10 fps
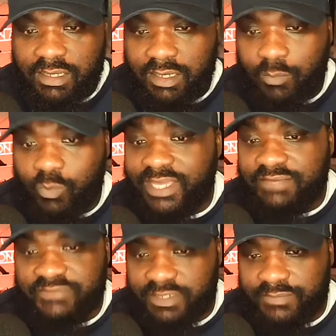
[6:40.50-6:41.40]
I'm waiting
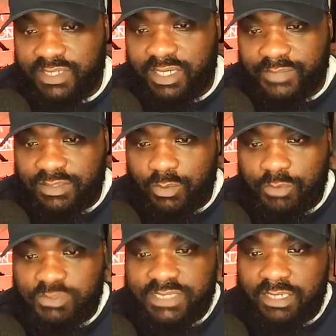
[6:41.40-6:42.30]
for them. They're coming.
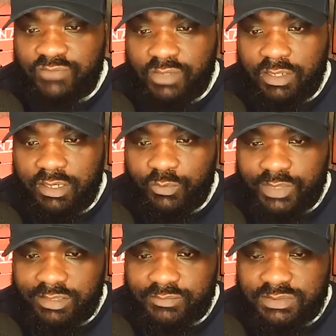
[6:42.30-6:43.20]
Though. What's going on, Ricardo
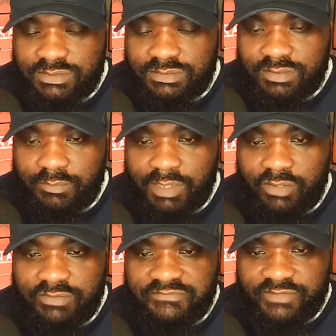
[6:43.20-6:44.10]
Williams? My
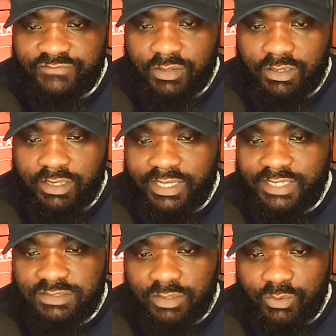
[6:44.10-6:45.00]
good friend Ricardo. Hey,
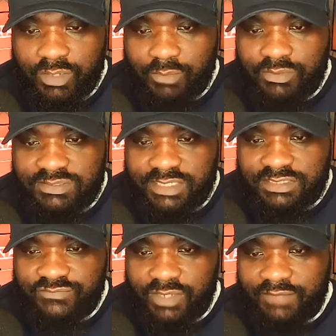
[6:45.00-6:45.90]
do you know what I want to say
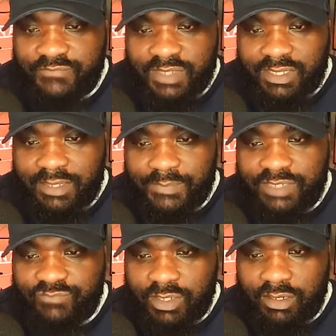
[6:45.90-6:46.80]
to me
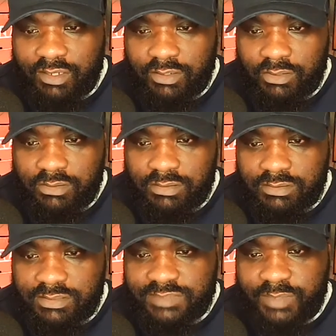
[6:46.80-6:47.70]
and Ricardo?
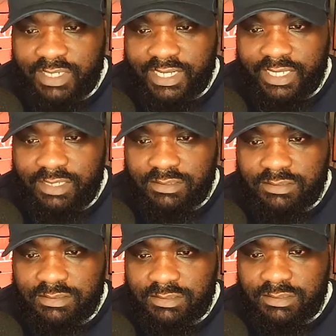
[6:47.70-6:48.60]
That's my guy,
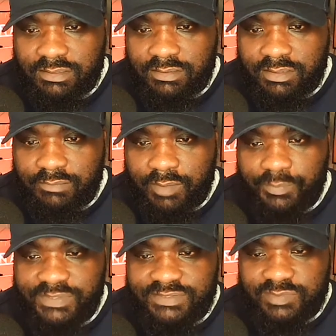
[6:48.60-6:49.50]
my
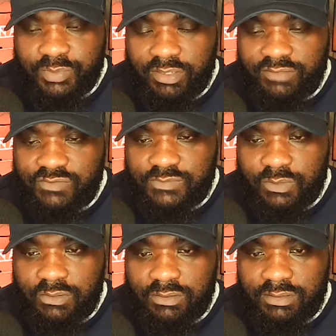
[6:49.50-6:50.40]
business partner as
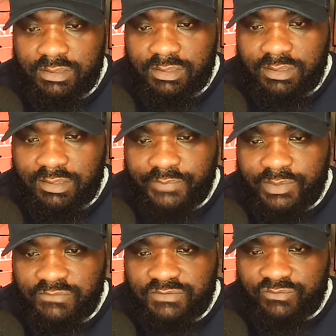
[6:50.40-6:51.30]
well. I've
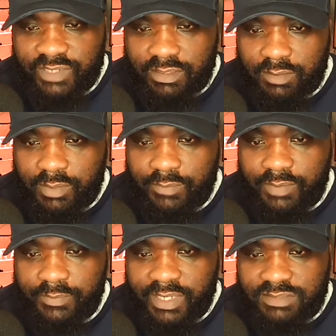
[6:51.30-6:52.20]
been off the radar, but I'll
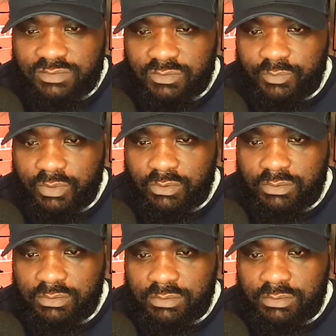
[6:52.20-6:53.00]
be back soon, bro.